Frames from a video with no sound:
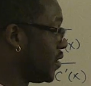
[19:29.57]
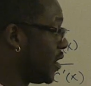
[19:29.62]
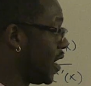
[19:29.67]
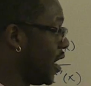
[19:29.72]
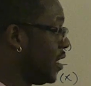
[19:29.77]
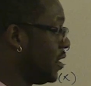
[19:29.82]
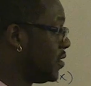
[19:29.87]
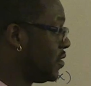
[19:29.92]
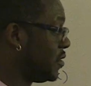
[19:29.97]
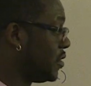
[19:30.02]

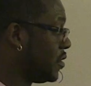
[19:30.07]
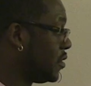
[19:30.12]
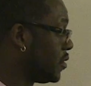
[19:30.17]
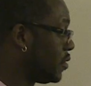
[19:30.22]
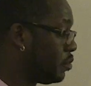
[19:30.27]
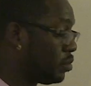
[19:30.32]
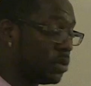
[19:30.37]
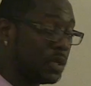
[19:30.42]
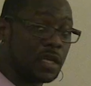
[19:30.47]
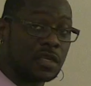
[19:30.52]
8 cents
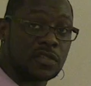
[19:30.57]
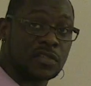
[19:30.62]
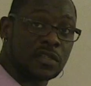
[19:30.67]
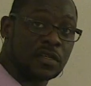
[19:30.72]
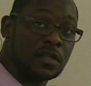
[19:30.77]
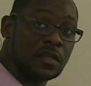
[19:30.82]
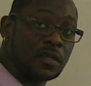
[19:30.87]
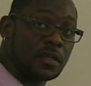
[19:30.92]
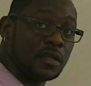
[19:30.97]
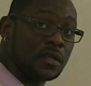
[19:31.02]
plus
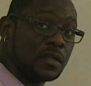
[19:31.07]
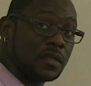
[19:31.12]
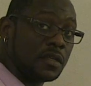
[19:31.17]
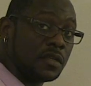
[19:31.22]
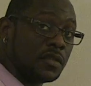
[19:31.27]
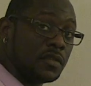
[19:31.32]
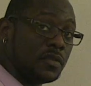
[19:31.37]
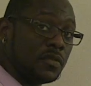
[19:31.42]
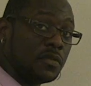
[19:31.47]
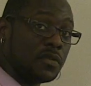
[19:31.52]

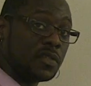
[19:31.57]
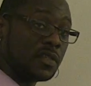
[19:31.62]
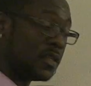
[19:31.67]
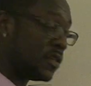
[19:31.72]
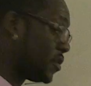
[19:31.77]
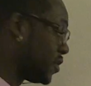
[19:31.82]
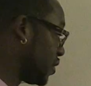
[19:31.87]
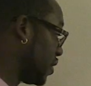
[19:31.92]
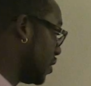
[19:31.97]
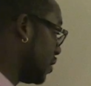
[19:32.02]
2
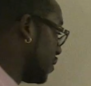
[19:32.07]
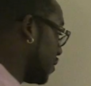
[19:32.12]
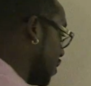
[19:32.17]
cents gives